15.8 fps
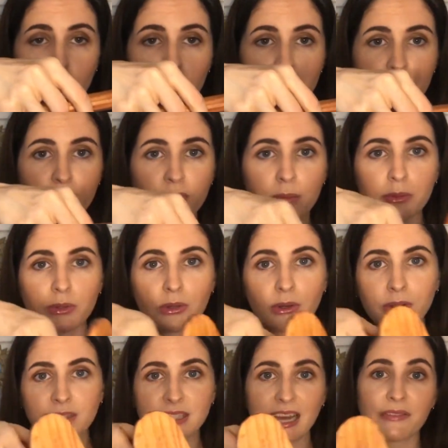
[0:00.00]

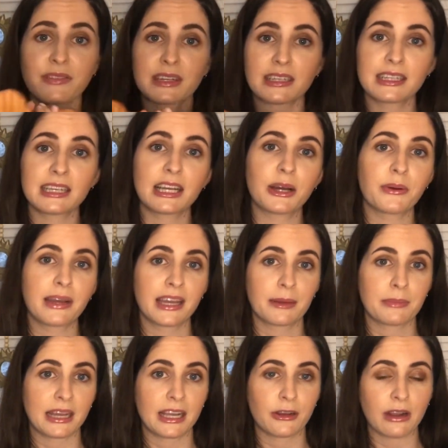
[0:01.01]
adorable. Definitely going in
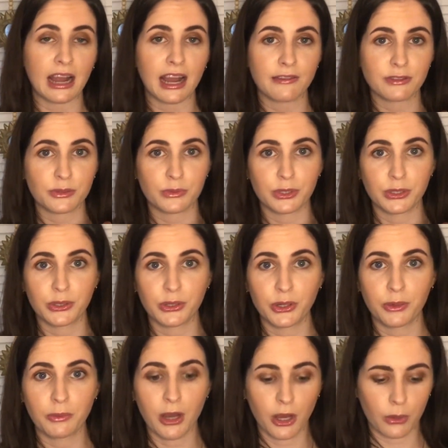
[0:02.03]
my craft
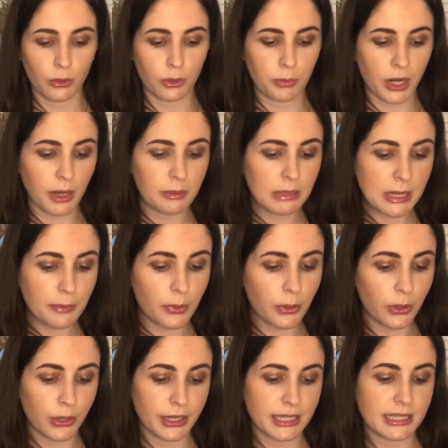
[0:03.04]
room. We'll probably
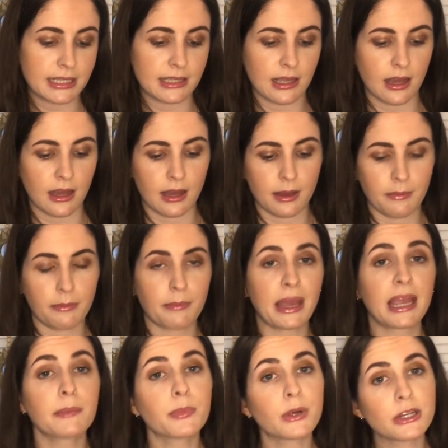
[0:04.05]
put some
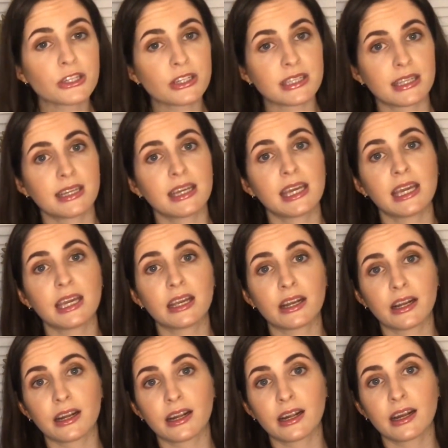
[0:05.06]
paintbrushes in
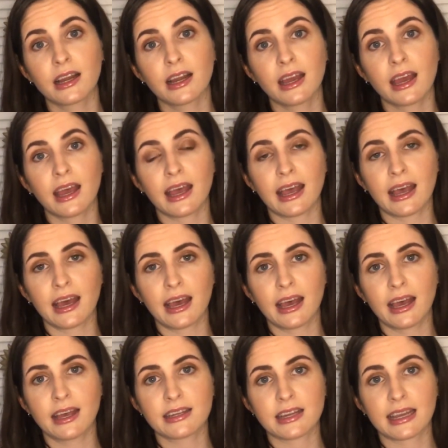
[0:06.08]
here.
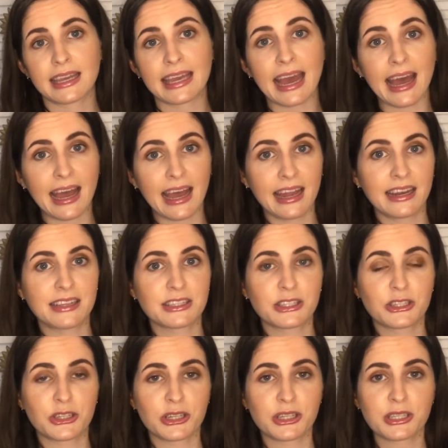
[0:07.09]
And again, it's
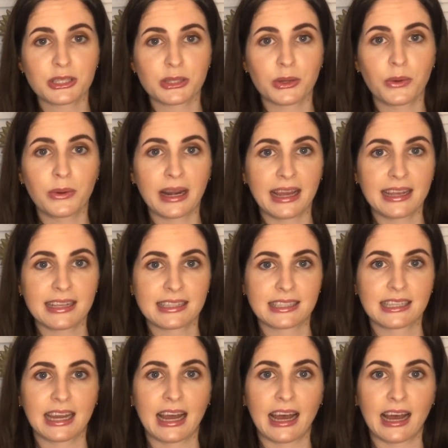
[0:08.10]
just so nice
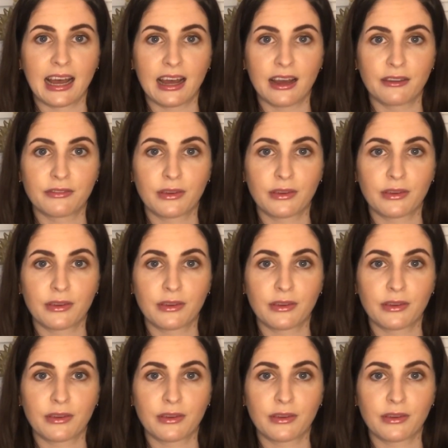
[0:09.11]
to have